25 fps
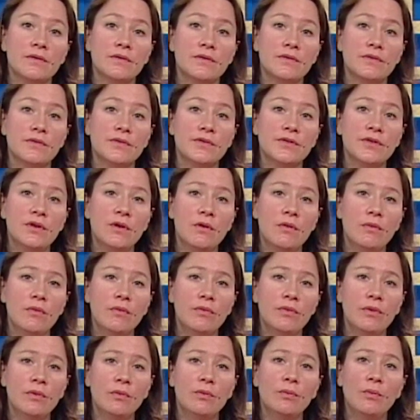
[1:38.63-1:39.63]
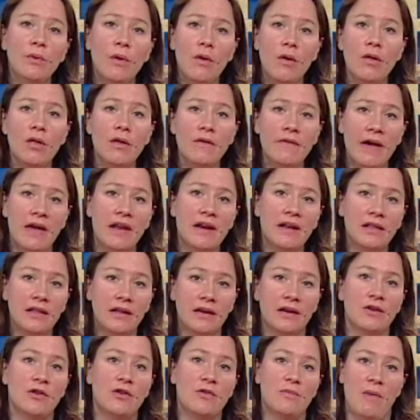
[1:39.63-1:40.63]
So the role of
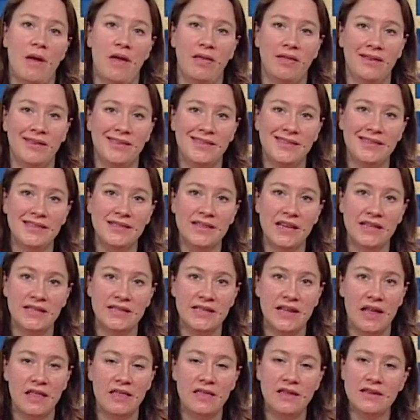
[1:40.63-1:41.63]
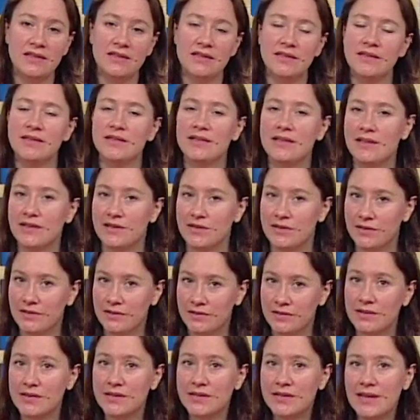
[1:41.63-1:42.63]
analytical methods, as I said, this is the
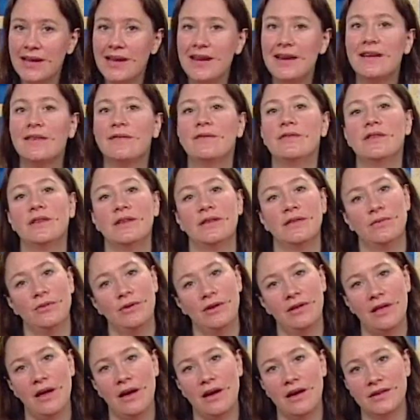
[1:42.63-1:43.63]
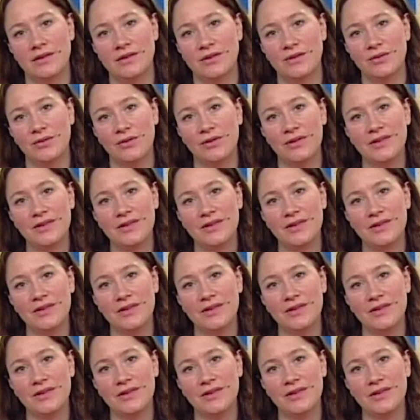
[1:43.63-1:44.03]
seat of the three-legged stool.